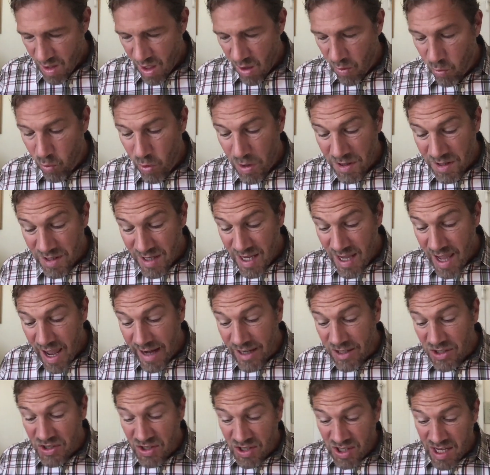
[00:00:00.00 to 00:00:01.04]
With
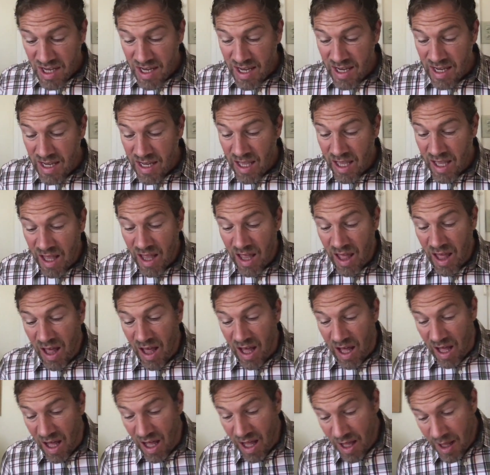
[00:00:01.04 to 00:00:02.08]
THC,
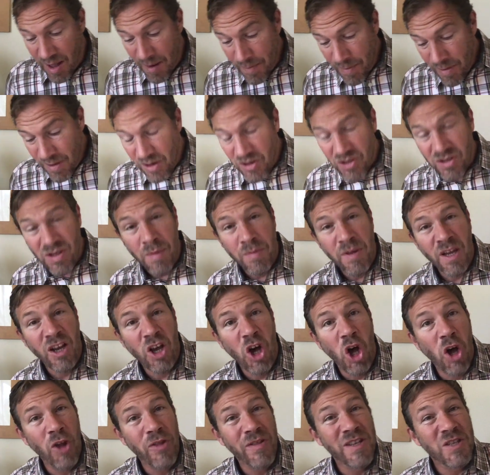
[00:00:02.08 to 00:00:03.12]
there's something
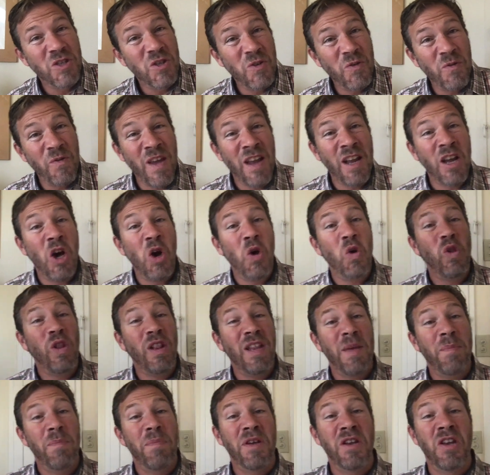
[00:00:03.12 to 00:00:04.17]
called the
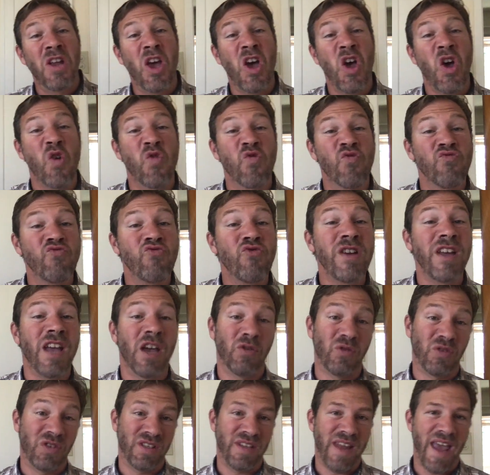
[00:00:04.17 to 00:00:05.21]
sphingolipid
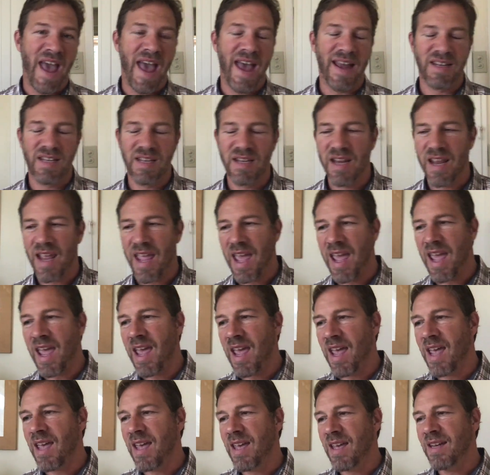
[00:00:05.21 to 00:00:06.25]
rheostat.
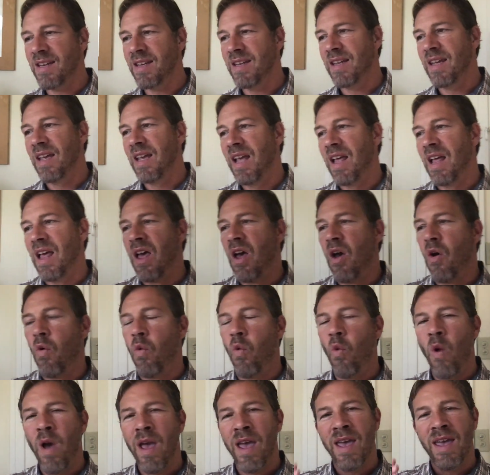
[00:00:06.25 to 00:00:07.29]
And
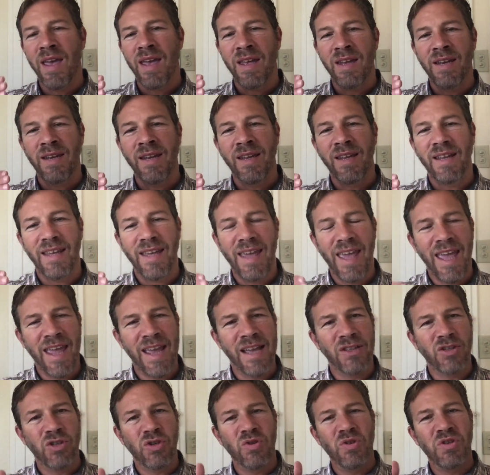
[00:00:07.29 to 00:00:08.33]
when
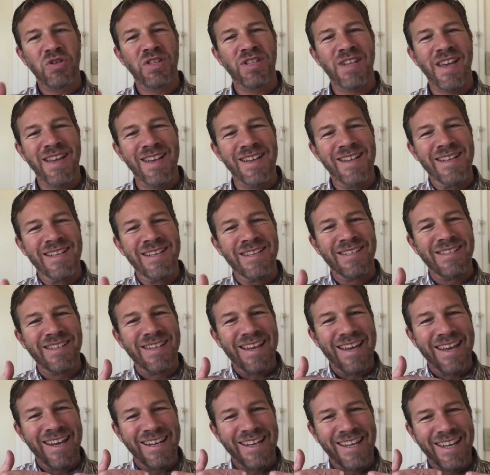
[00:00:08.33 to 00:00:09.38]
cancer
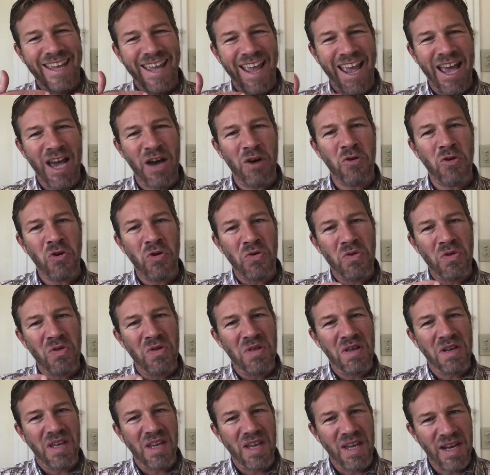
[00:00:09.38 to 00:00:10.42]
cells encounter
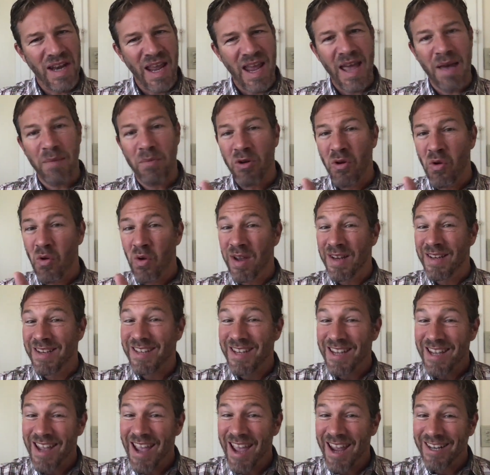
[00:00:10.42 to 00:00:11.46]
the cannabinoid
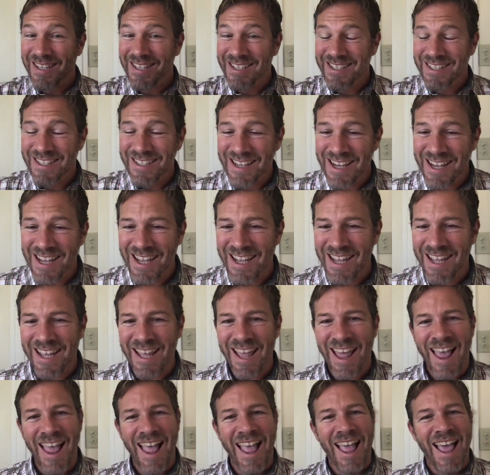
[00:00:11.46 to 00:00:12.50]
THC,
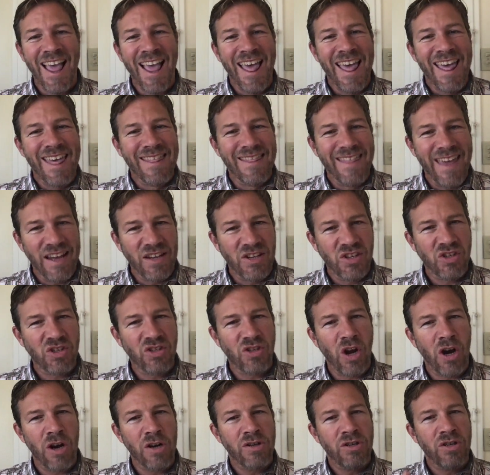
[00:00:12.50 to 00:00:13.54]
they
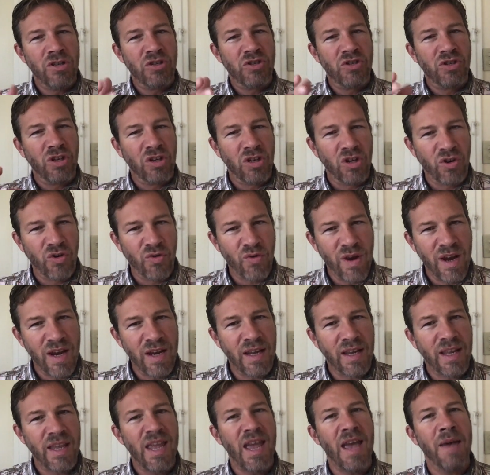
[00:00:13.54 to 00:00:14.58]
start to secrete a
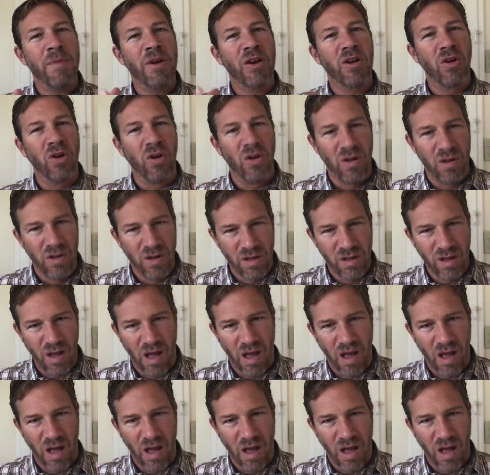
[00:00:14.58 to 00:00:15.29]
chemical,